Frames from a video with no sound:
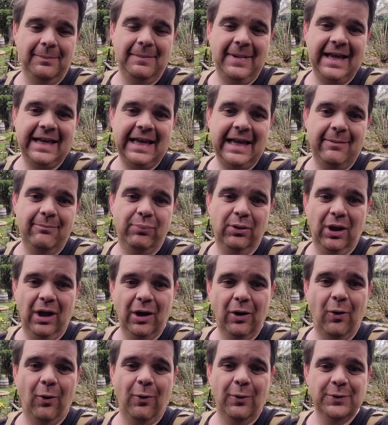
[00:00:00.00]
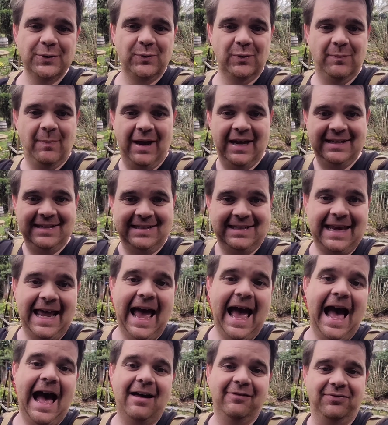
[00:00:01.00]
making plug holes with my
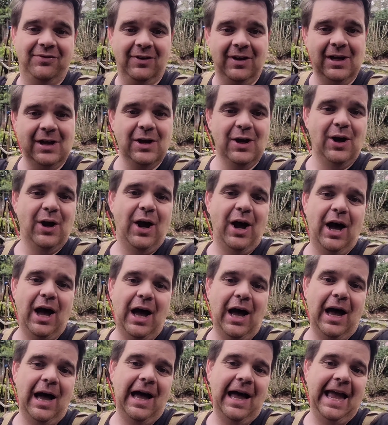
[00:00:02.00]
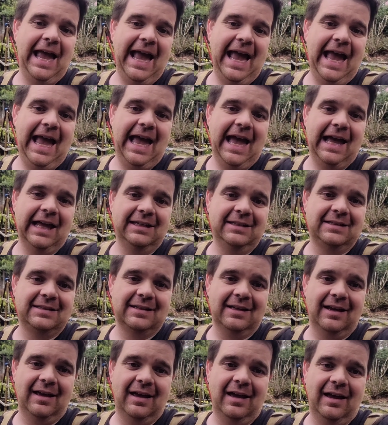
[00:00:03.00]
staff uh, and
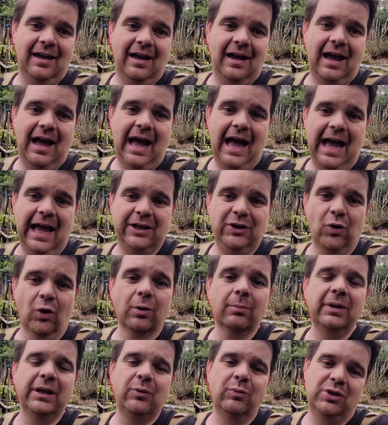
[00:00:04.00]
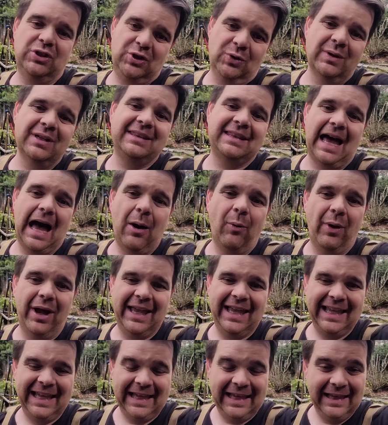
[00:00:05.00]
I normally would do it that
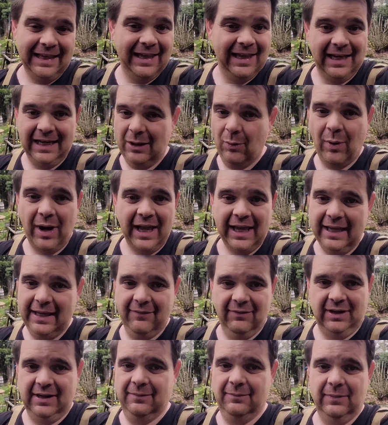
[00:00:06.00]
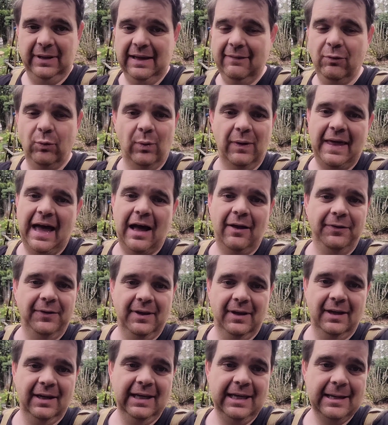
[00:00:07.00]
way anyway, even even without
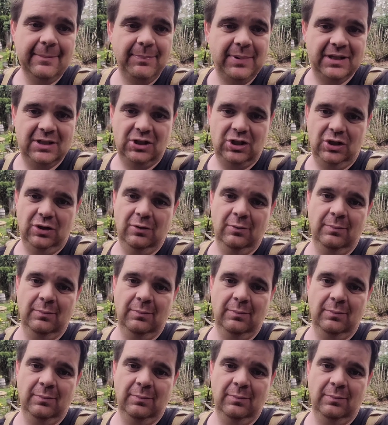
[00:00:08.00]
the hip issue,